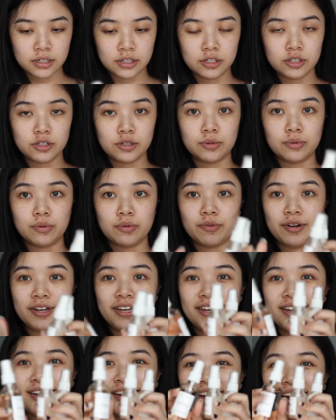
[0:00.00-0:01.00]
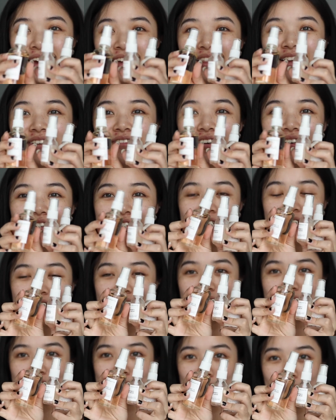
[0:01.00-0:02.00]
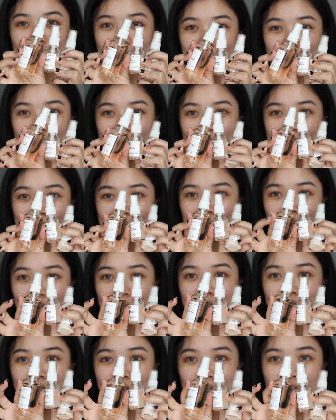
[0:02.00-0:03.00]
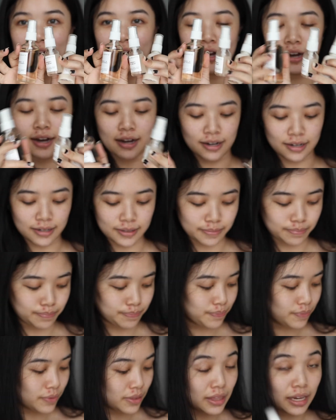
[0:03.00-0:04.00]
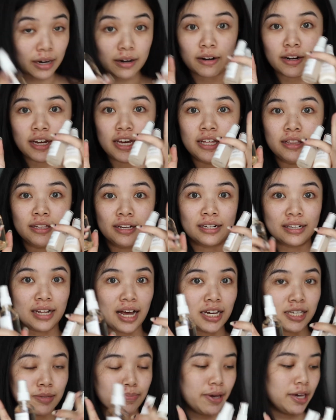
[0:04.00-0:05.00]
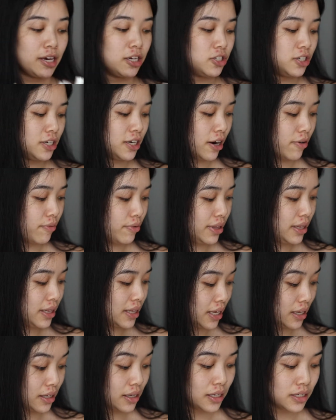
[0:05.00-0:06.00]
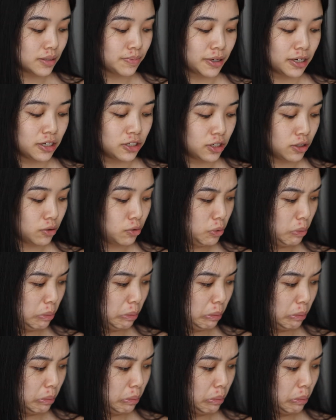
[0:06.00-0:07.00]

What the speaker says: 2, 3. They're very nice packaging as well. They're in glass packaging. I really like glass packaging.